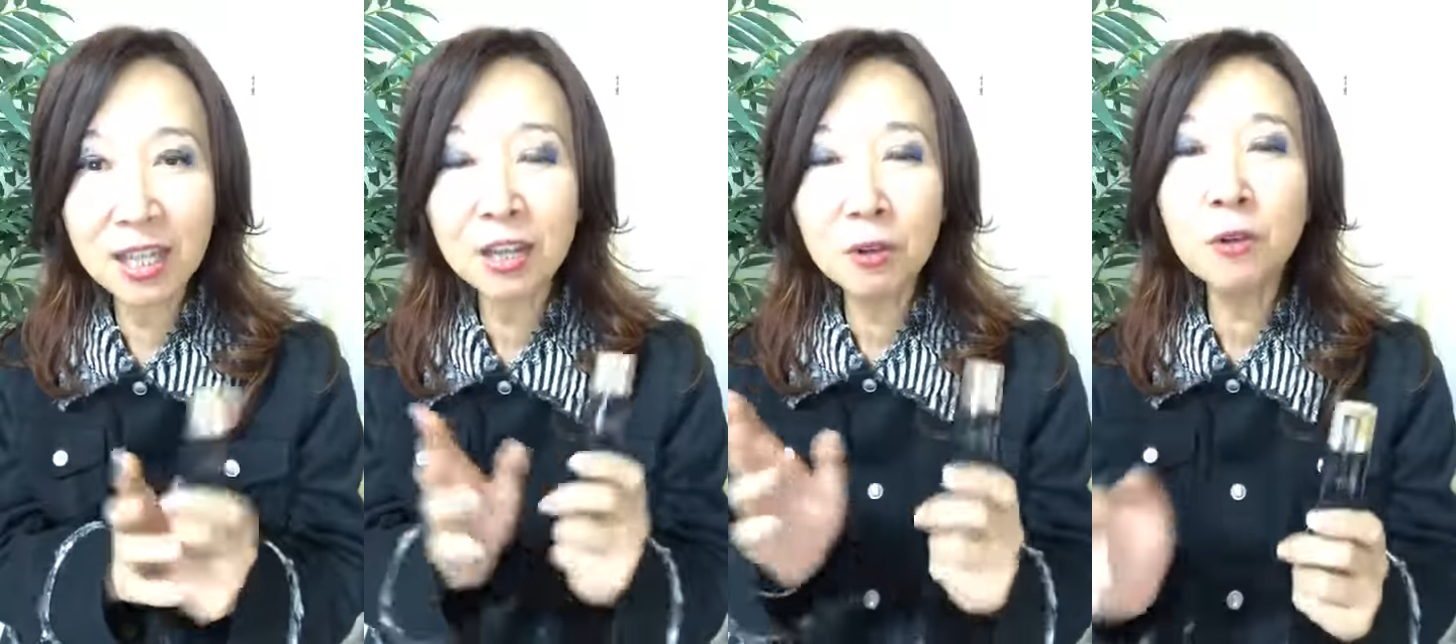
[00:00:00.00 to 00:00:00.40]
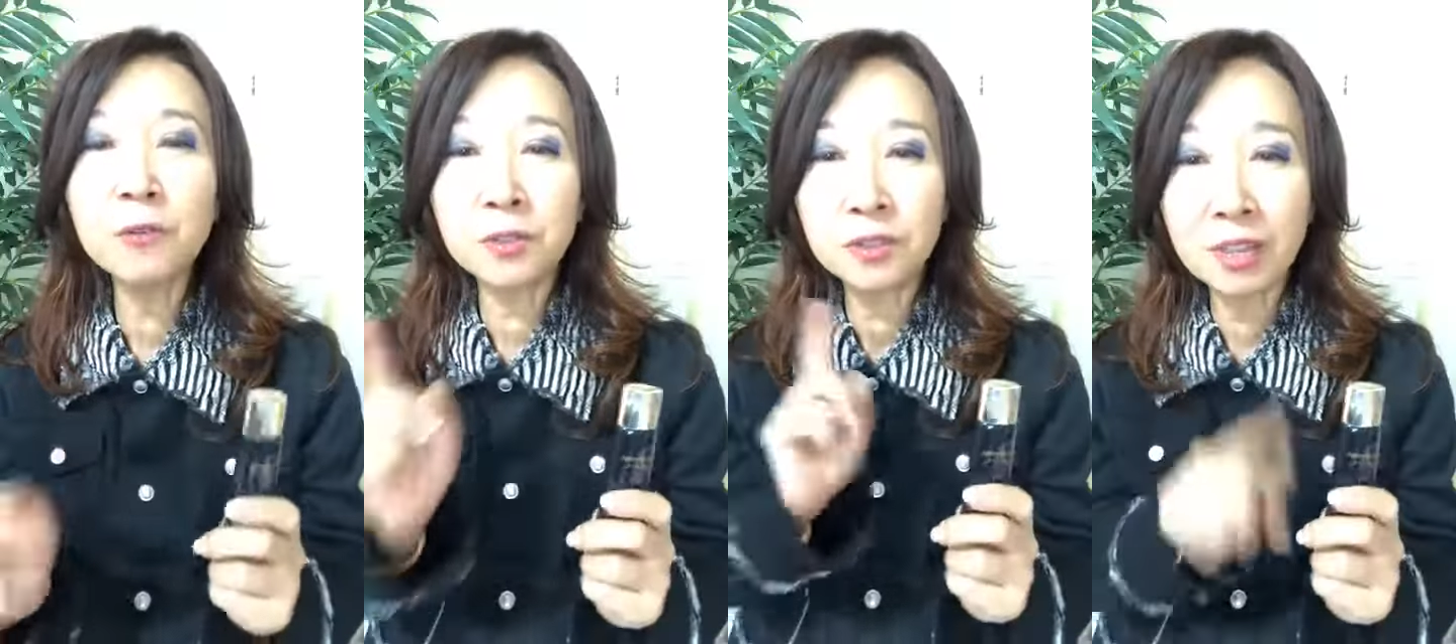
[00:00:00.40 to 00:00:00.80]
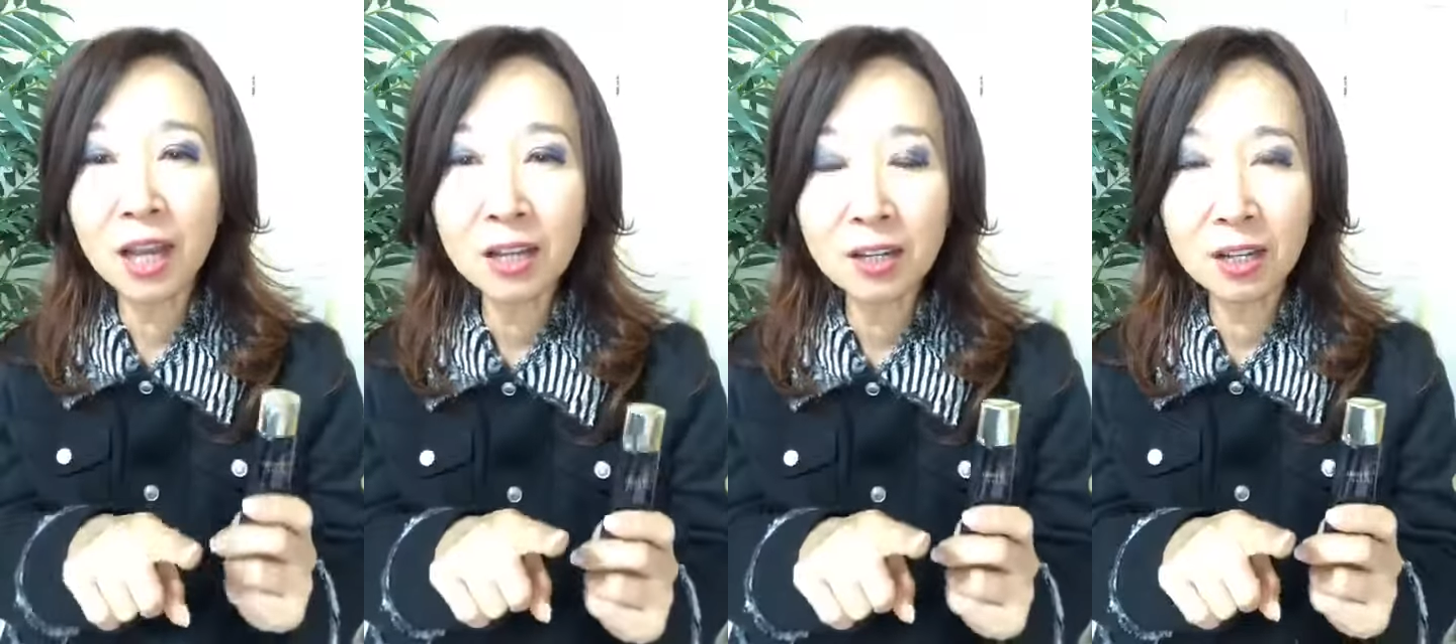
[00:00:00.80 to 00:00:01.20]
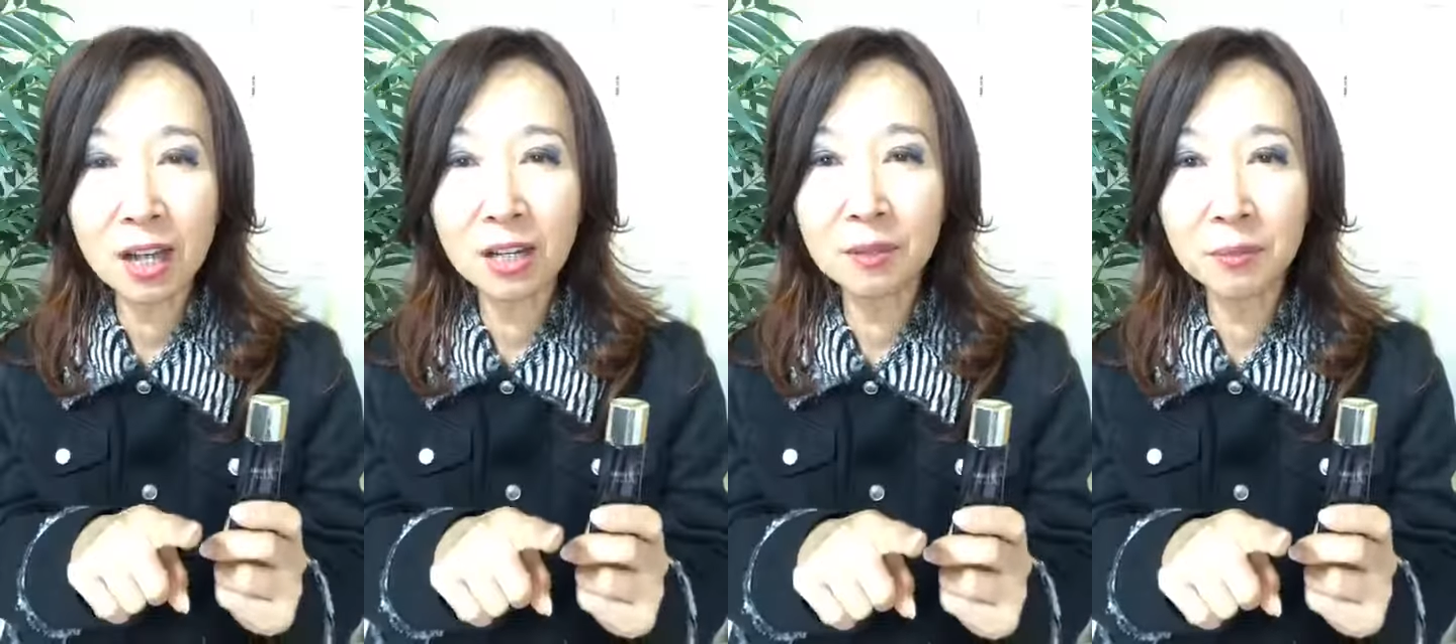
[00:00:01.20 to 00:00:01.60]
then go for the darker
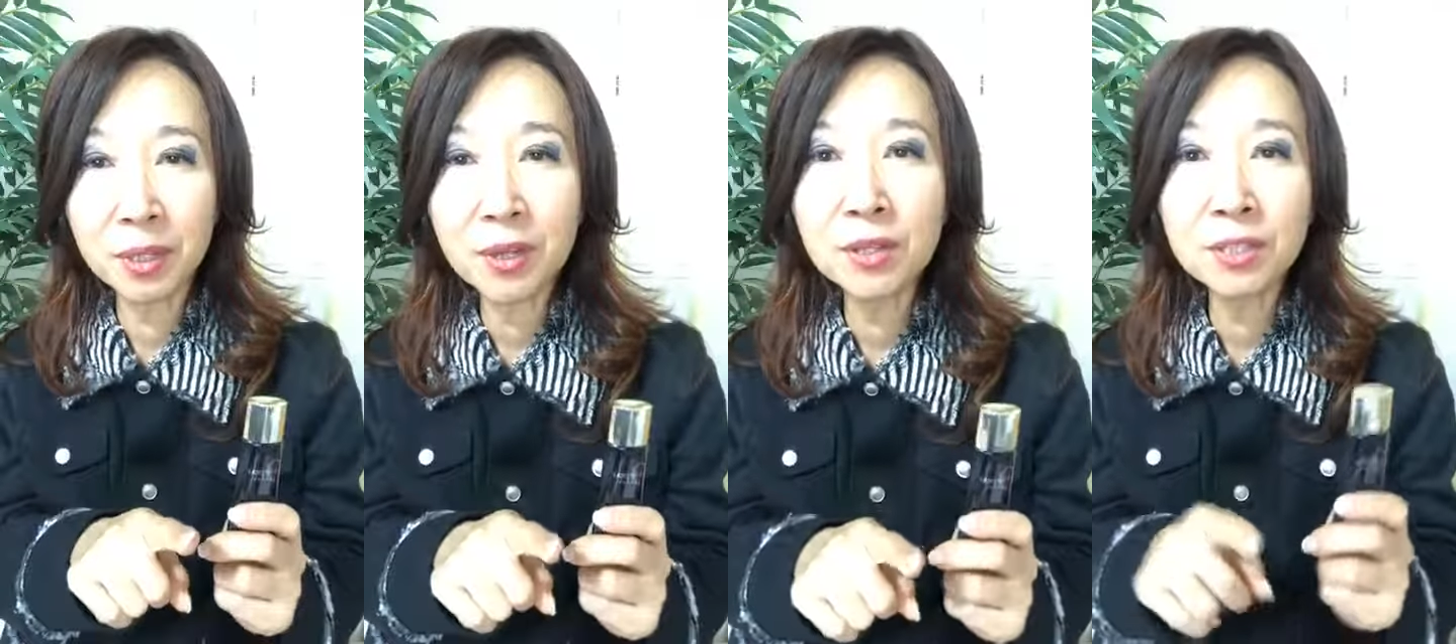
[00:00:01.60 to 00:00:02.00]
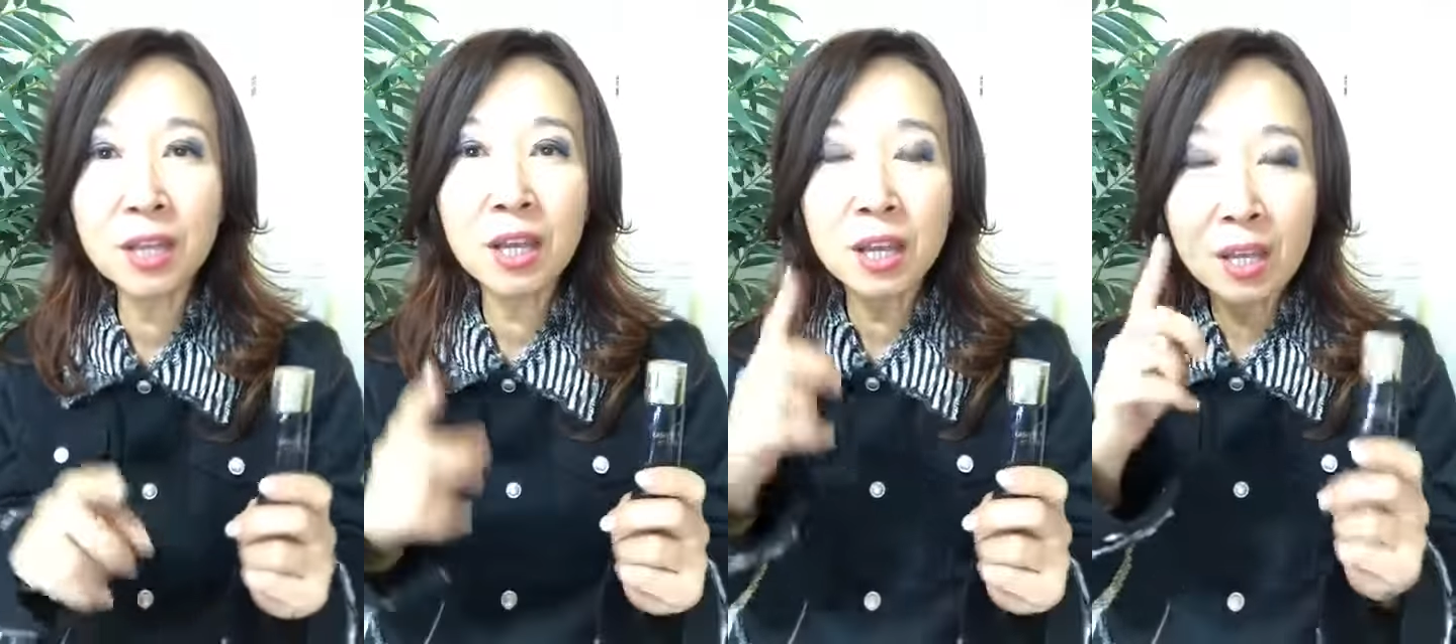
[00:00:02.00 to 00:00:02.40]
color because